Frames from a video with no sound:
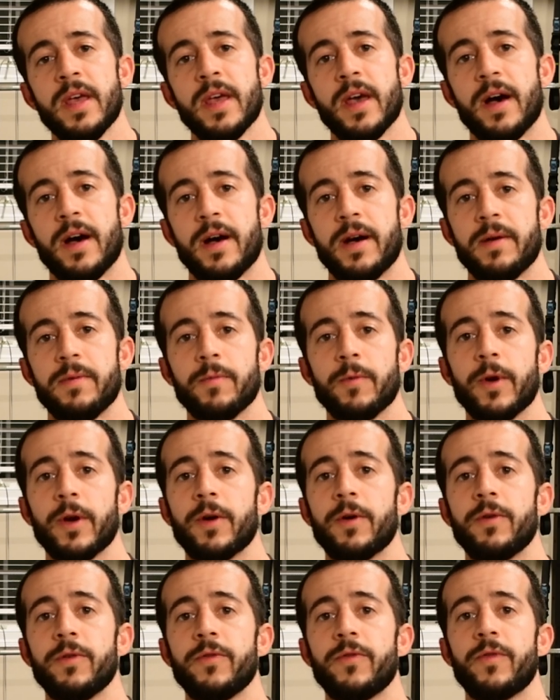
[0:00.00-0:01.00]
Um, we're
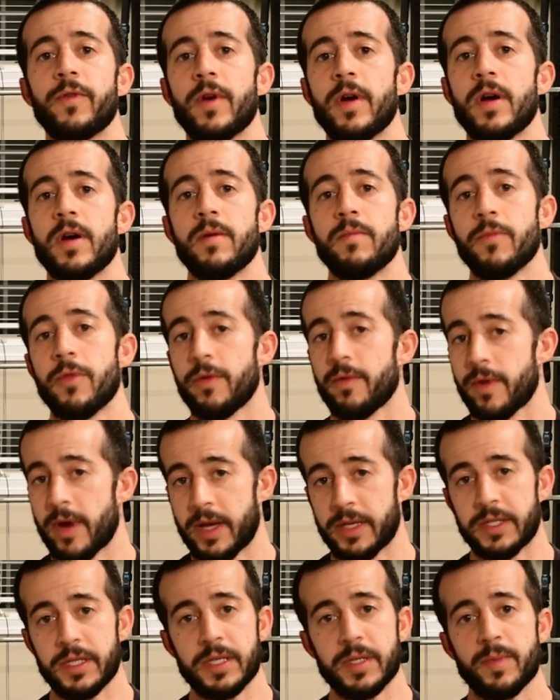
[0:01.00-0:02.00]
going from
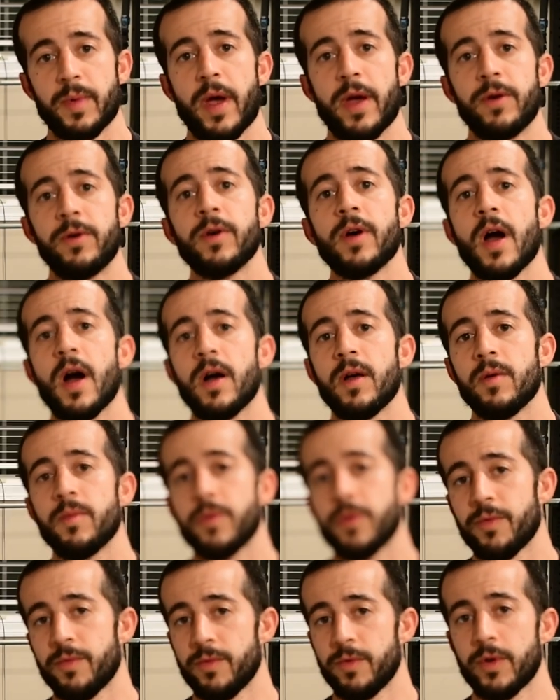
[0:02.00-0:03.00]
thoracic spinal column
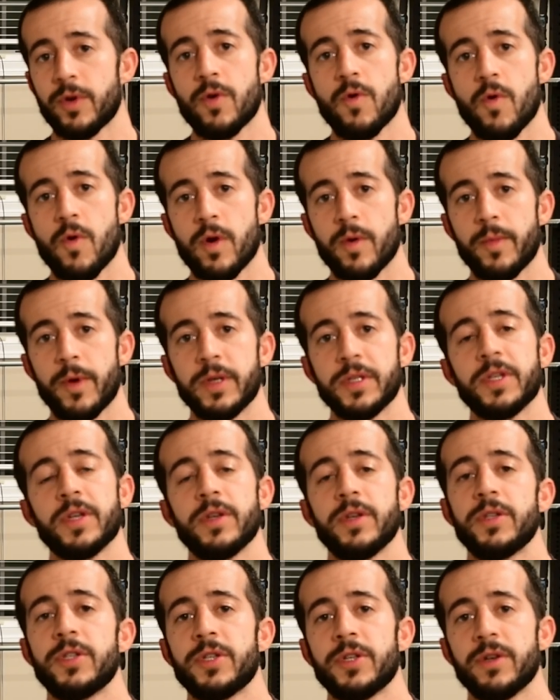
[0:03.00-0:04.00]
through the core
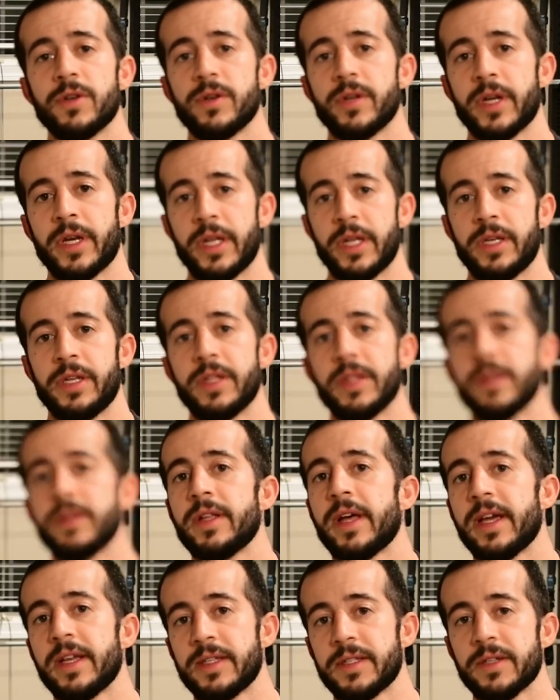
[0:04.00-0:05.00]
musculature and into the
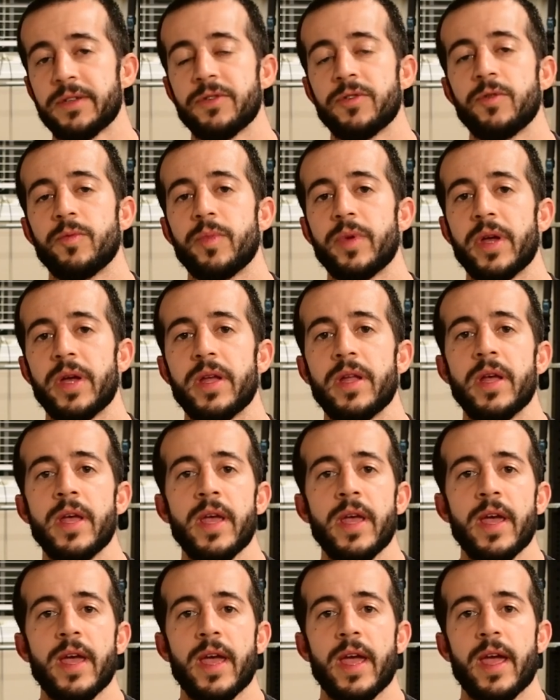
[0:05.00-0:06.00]
legs a little bit.
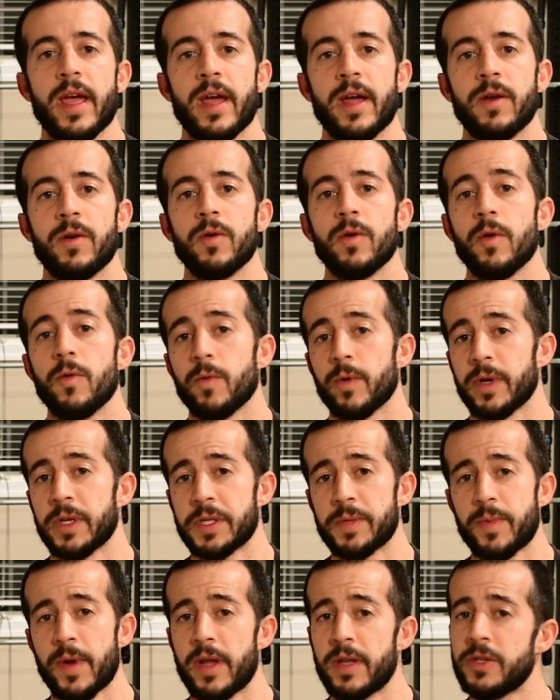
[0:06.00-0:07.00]
And we're gonna
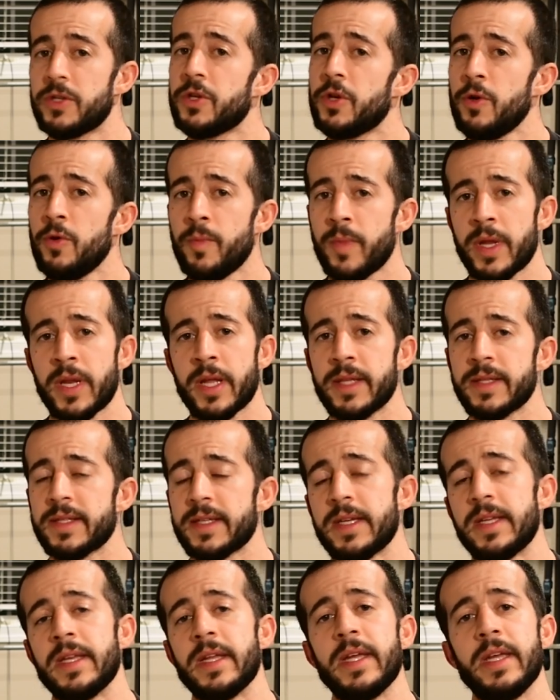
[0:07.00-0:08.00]
spend two minutes
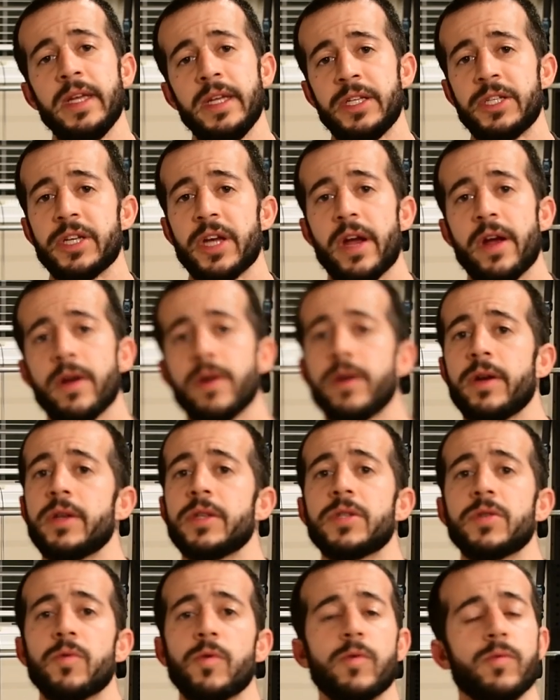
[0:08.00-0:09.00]
in each area.
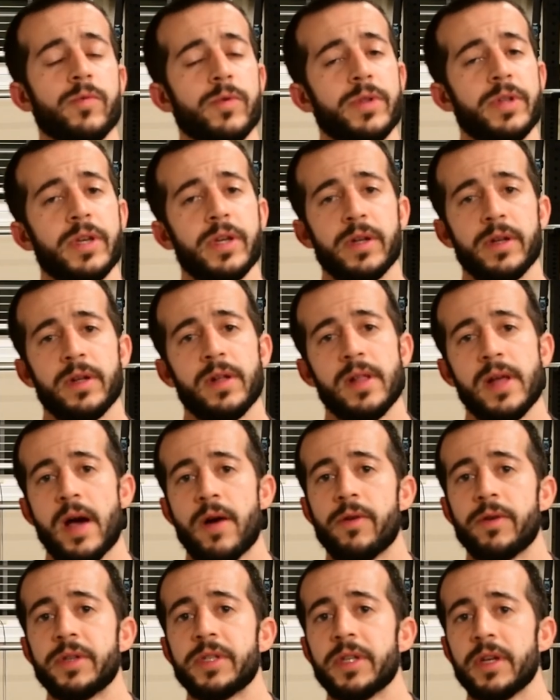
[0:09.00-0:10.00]
So we're really gonna
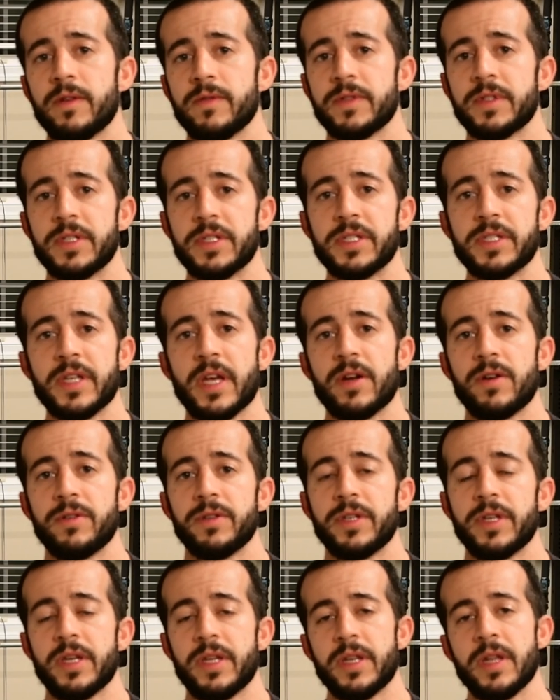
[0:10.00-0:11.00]
allow ourselves to settle
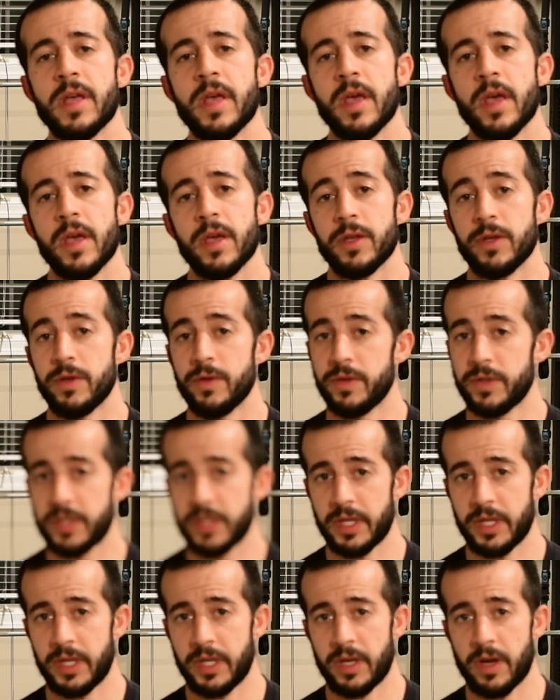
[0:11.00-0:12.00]
in
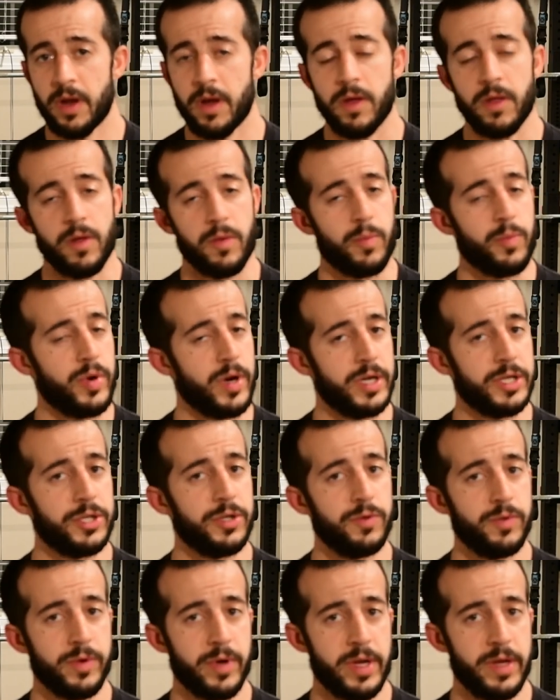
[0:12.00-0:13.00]
using a
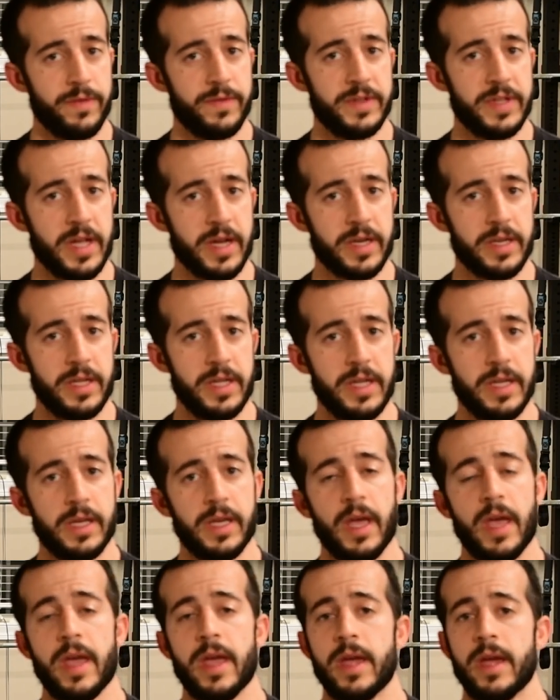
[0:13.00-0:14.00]
pressure wave
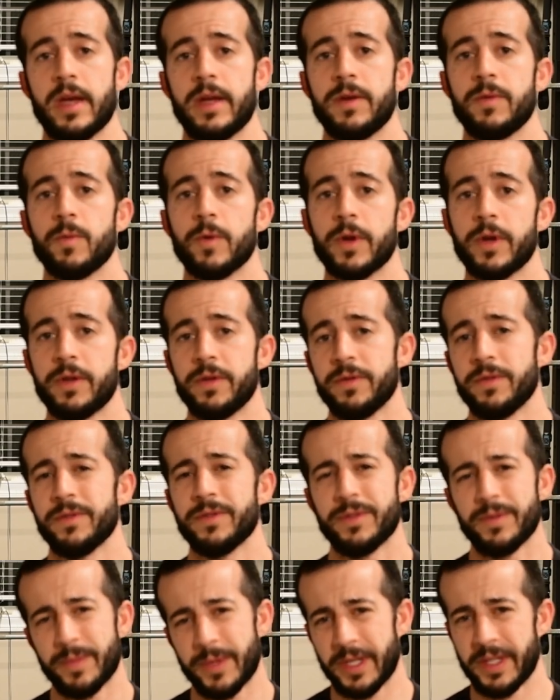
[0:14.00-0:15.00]
technique, and we're gonna do a
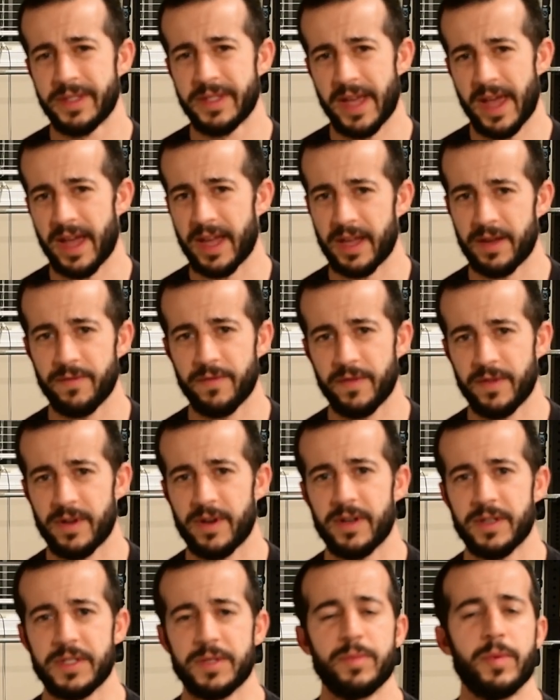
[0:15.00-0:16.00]
little bit of tack and
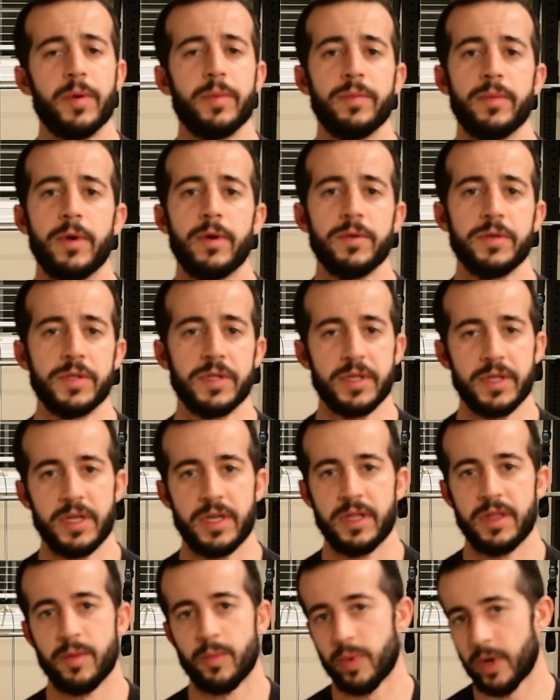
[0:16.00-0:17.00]
floss, but
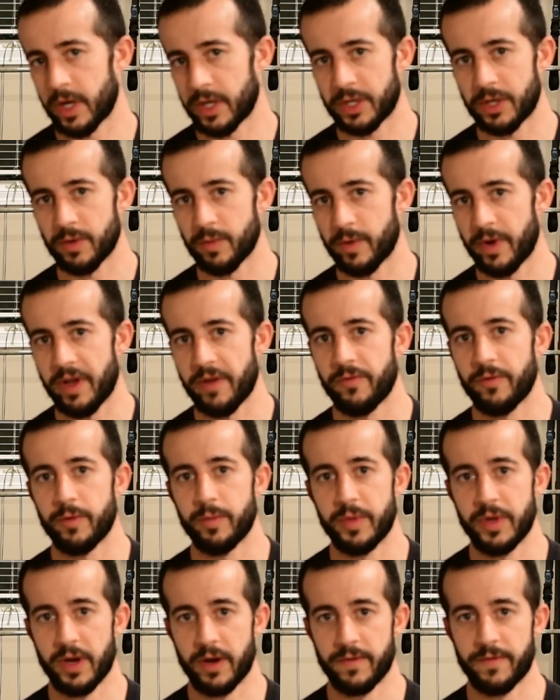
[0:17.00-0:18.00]
mostly the pressure wave will
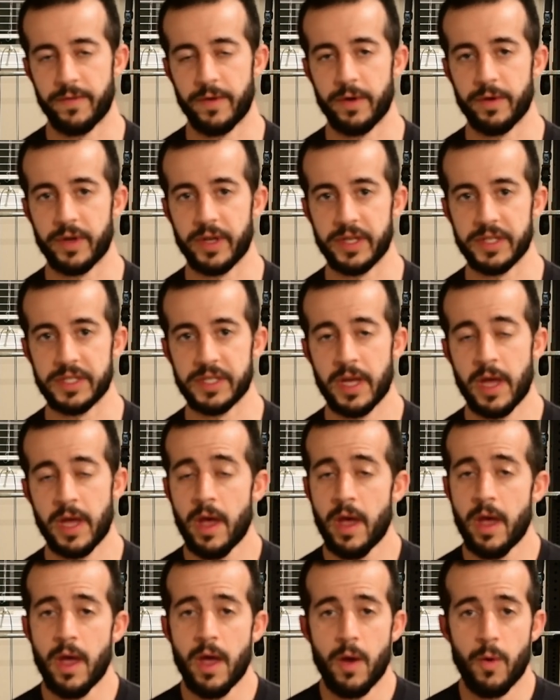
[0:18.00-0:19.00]
be our focus,
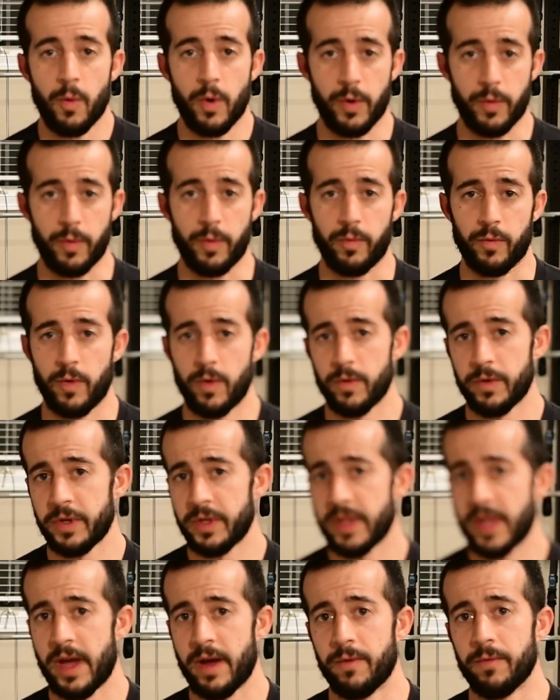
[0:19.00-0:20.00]
where we're
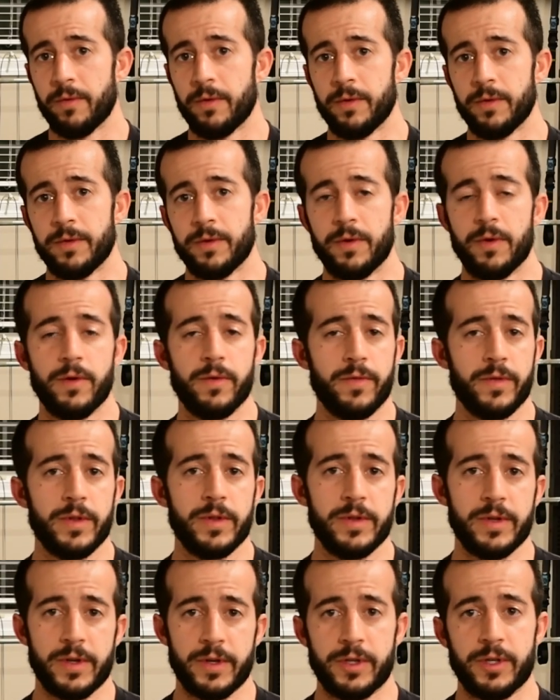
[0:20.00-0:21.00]
rolling that roller over the
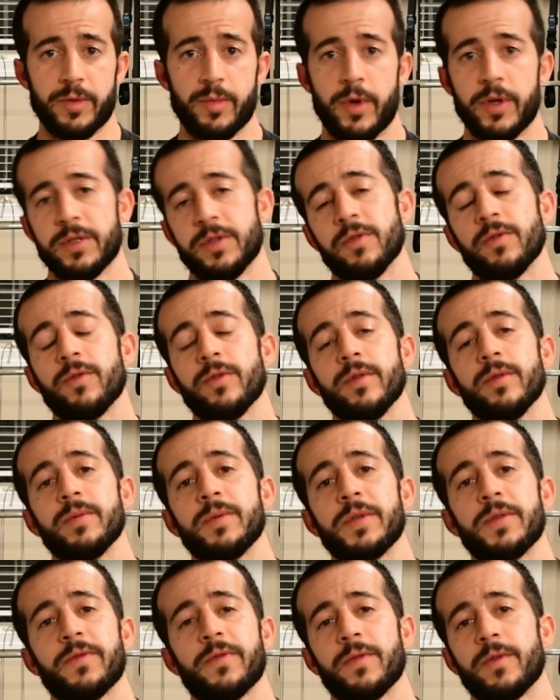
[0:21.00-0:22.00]
larger muscle
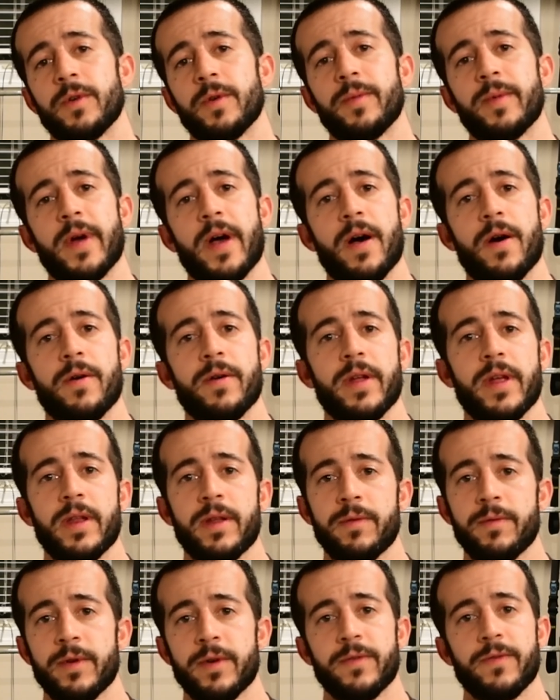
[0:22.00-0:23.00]
groups for about
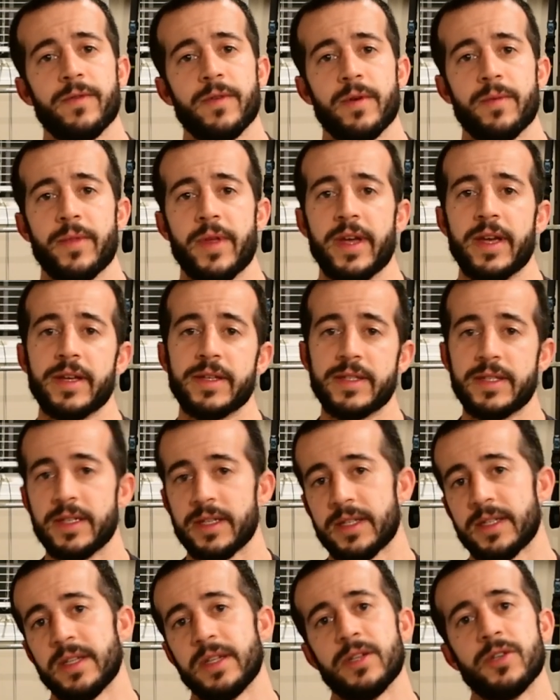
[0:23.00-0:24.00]
anywhere from like a
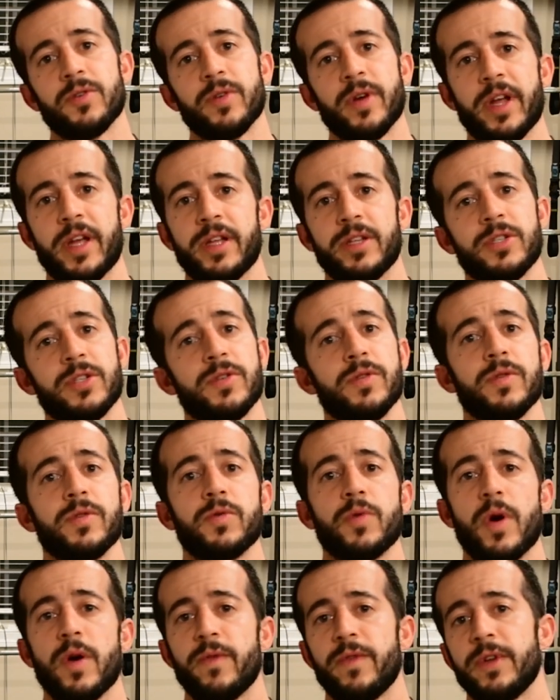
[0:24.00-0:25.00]
six inch range to a
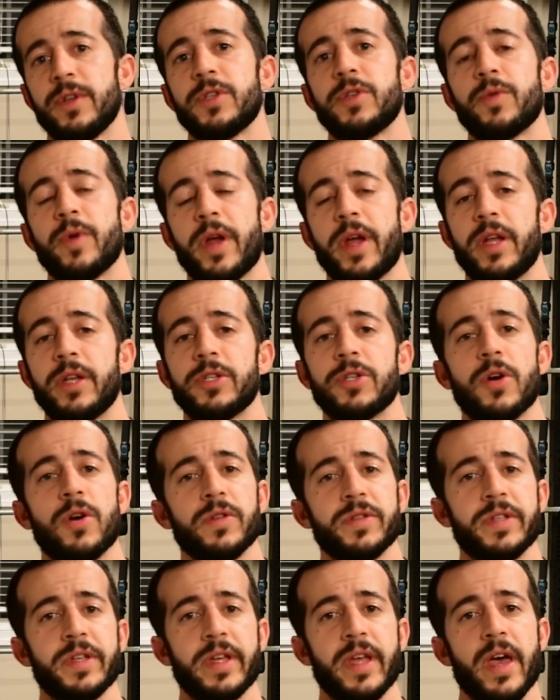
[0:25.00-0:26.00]
twelve inch range
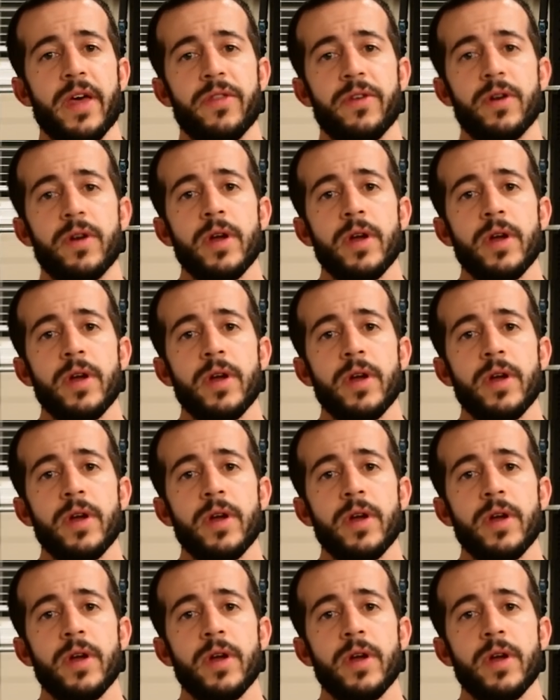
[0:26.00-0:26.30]
altogether.